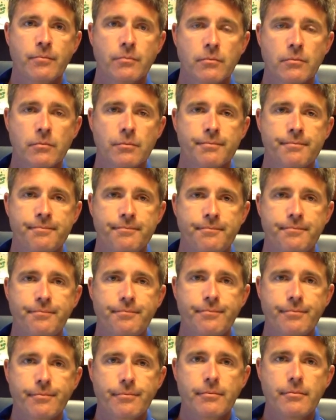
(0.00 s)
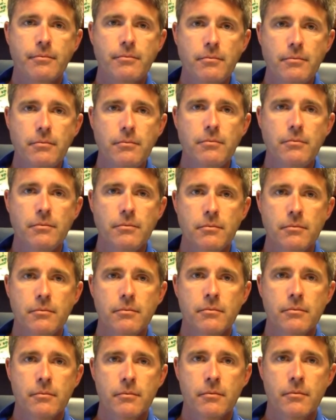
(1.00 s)
and learn what you did from Alabama and
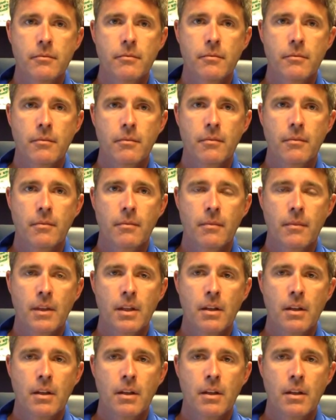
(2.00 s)
then entering today.